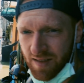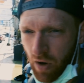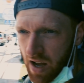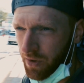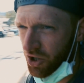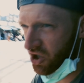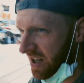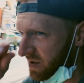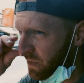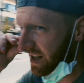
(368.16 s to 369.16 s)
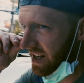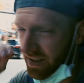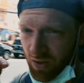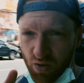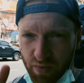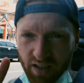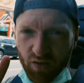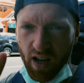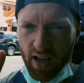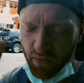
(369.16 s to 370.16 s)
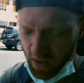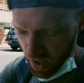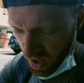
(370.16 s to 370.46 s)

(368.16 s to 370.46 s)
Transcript: drive, which just felt like two minute drive.